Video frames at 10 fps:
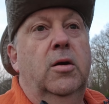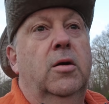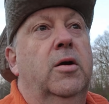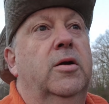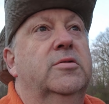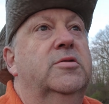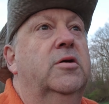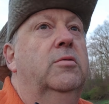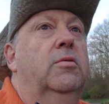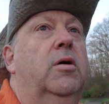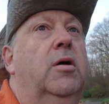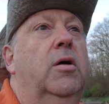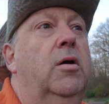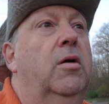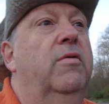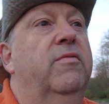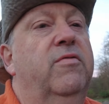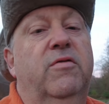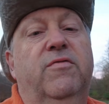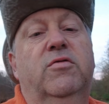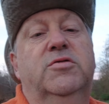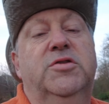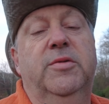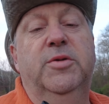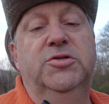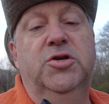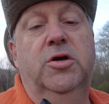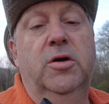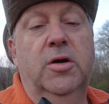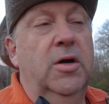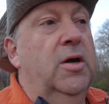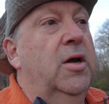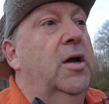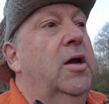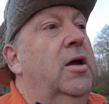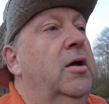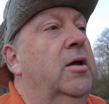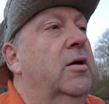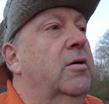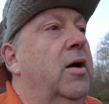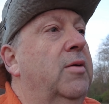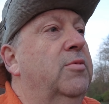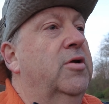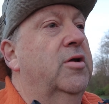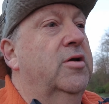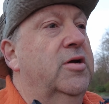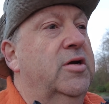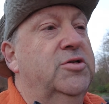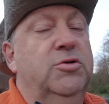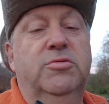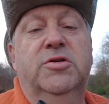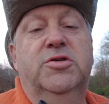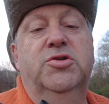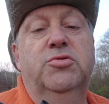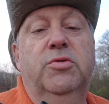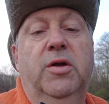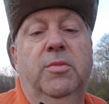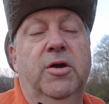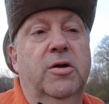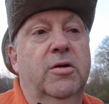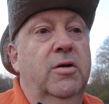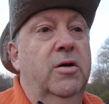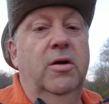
All right. So for our first image, I'm going to shoot this stream here.